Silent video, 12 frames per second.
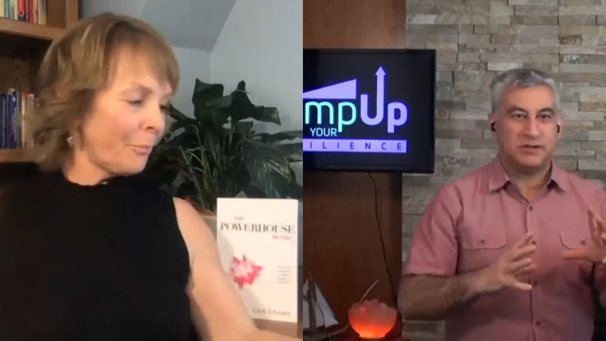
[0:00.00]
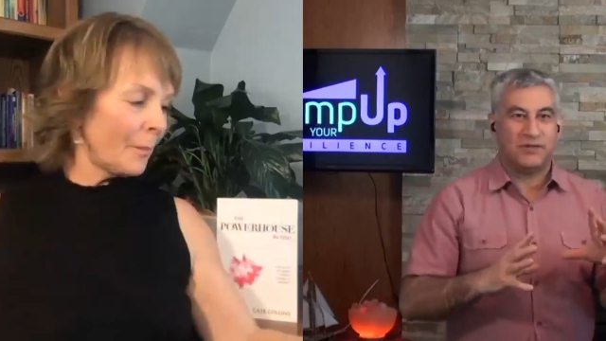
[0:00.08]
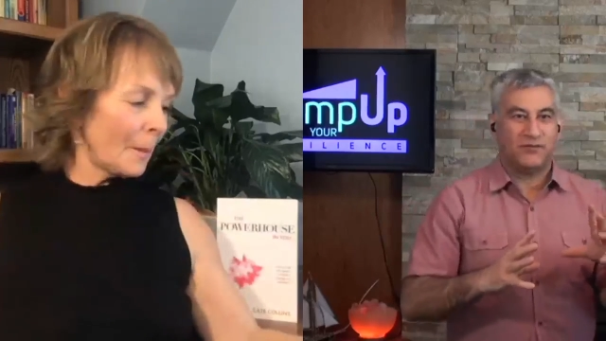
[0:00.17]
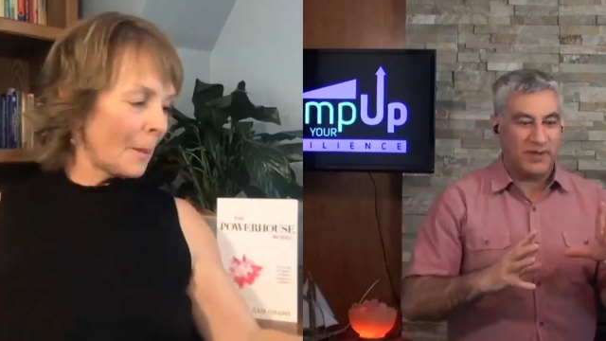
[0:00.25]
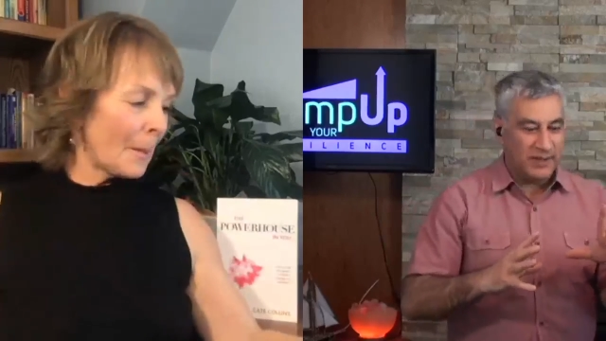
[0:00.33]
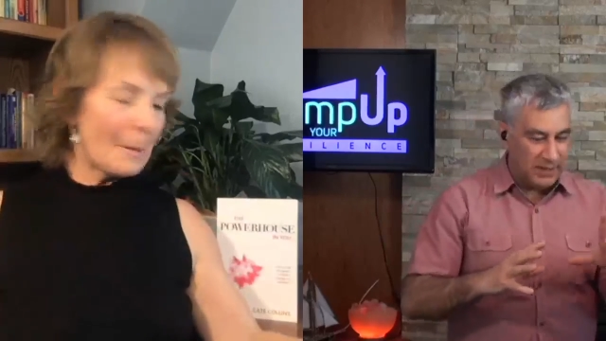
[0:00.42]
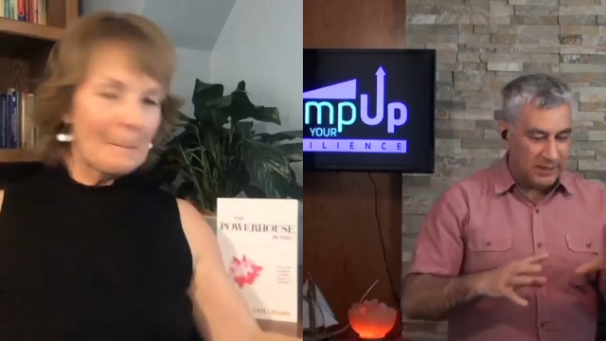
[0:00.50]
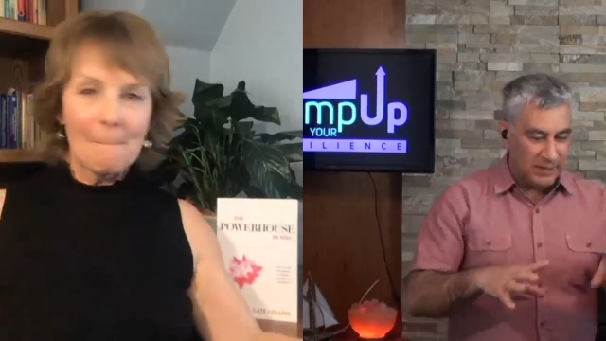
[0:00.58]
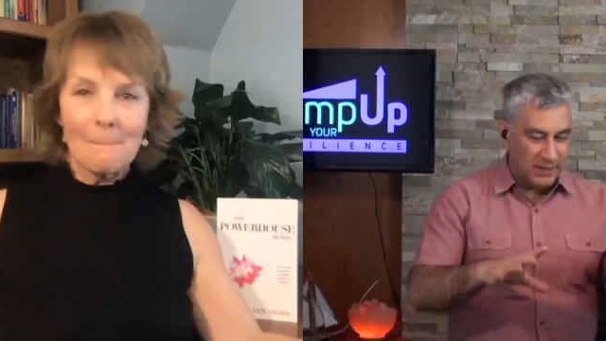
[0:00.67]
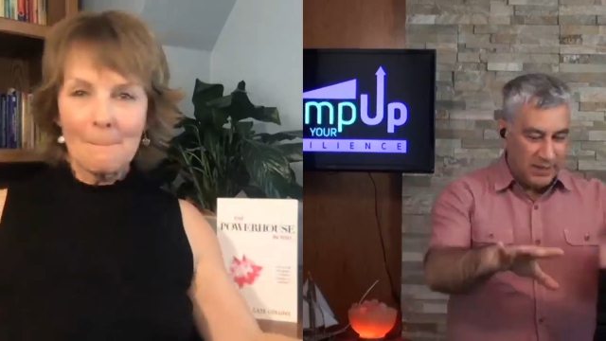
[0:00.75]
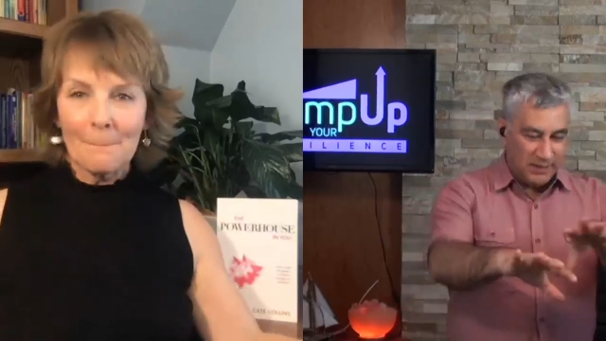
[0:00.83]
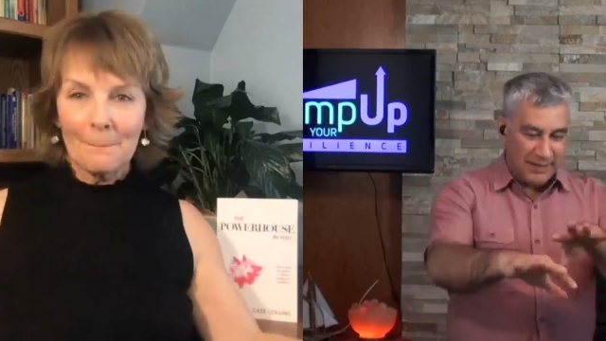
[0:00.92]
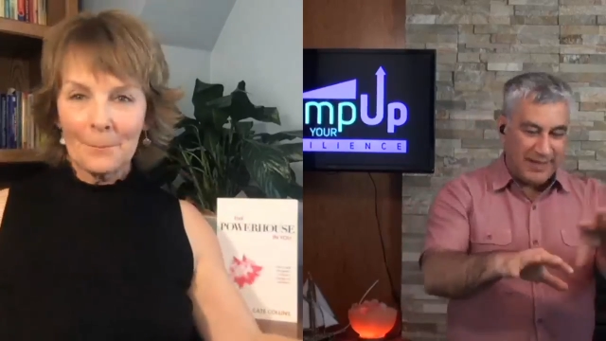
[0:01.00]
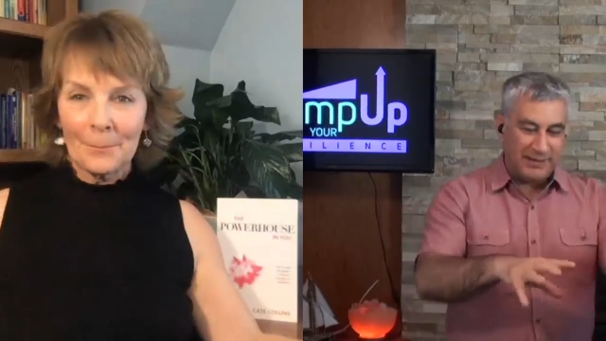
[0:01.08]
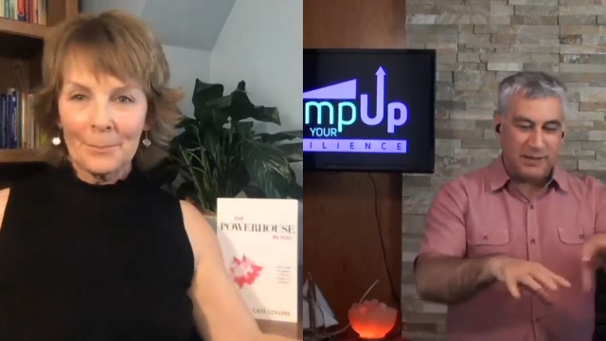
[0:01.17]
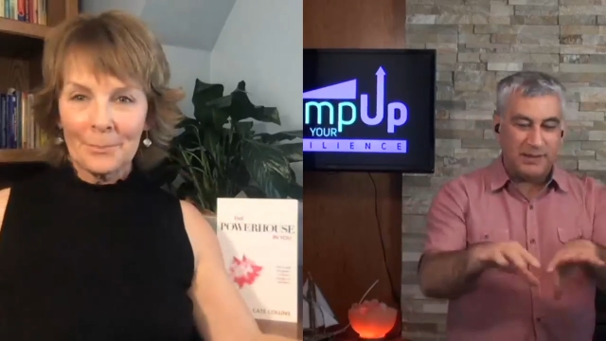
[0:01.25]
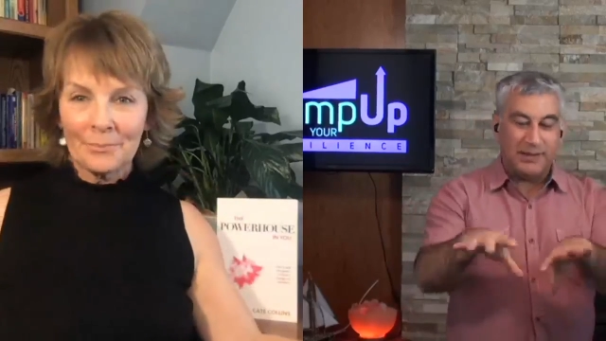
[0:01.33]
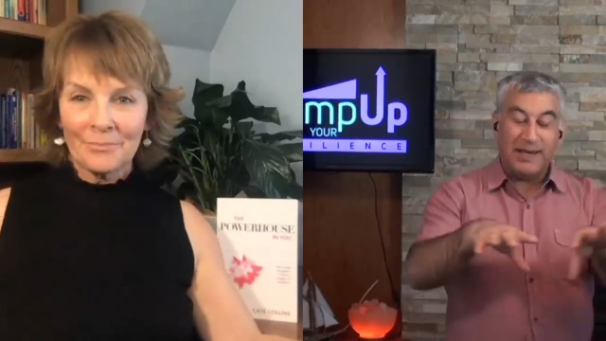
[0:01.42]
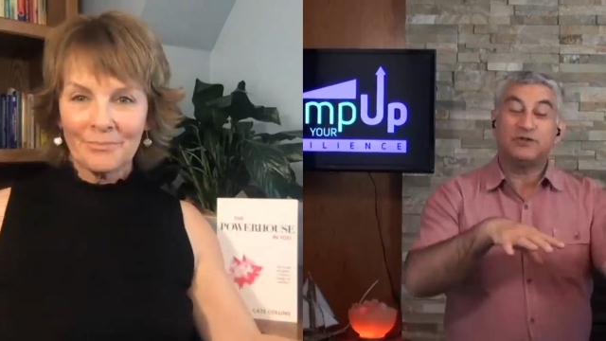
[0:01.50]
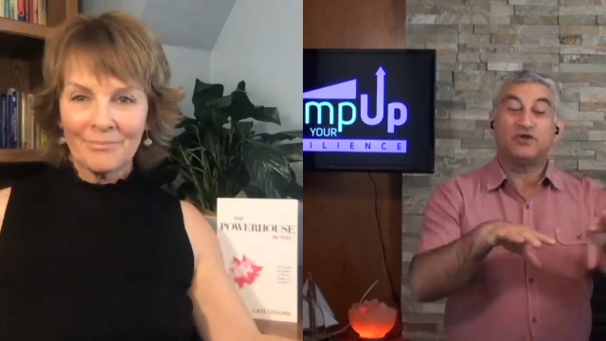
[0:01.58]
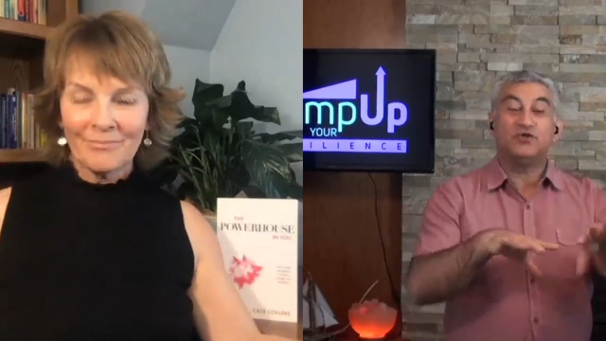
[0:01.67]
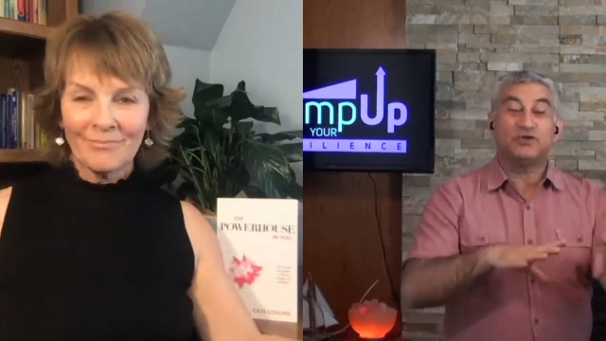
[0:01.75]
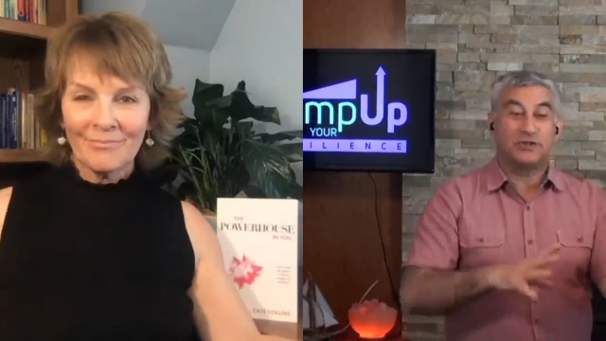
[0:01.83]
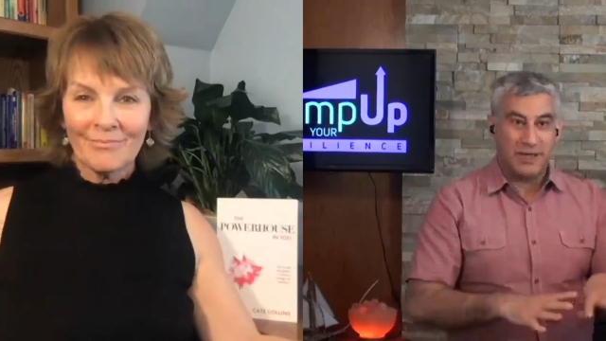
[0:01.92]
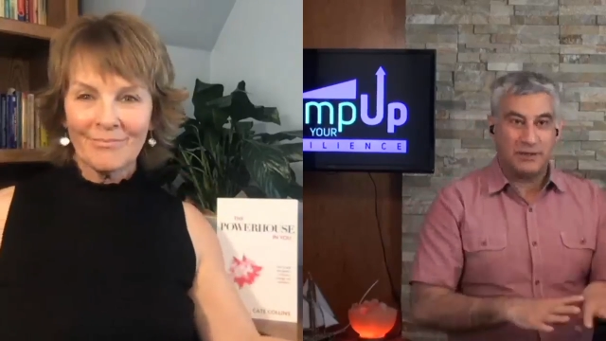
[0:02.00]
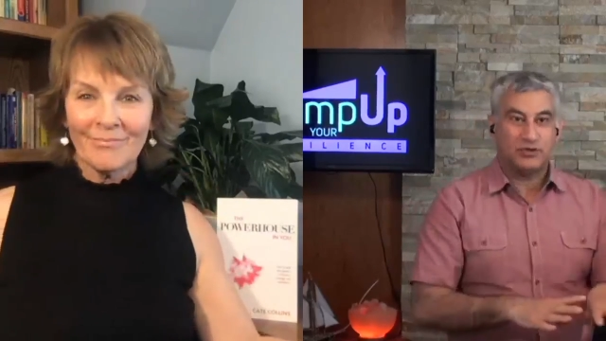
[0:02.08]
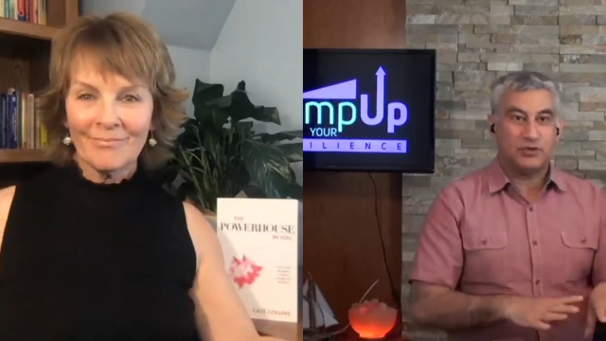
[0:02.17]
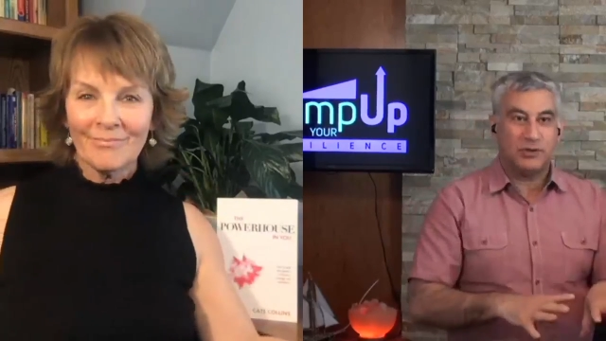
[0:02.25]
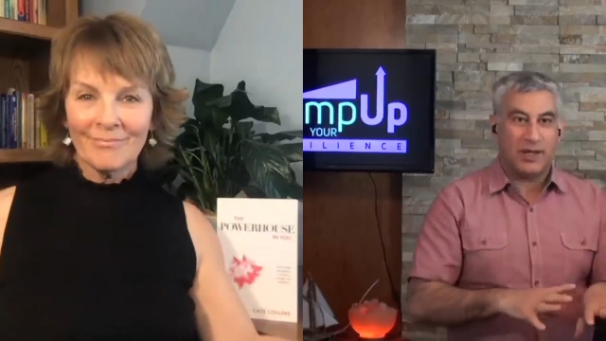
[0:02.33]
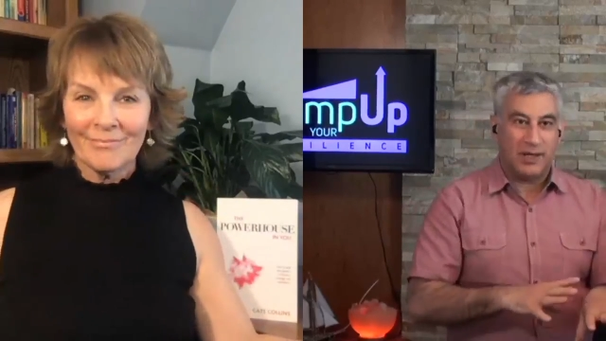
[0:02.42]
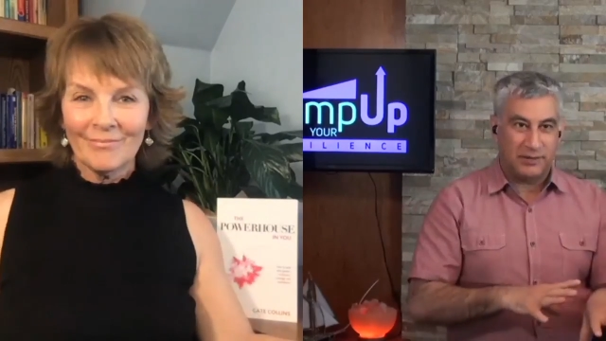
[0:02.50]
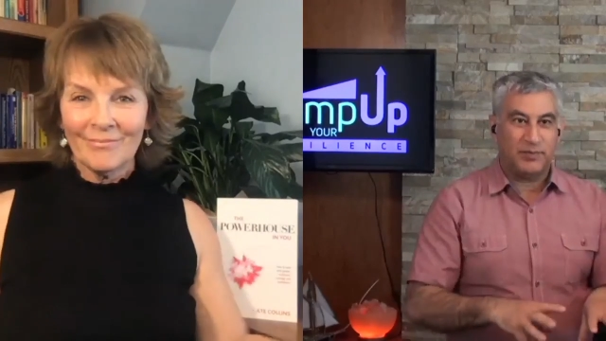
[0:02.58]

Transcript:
Speaker 1: I've been in that let you schedule other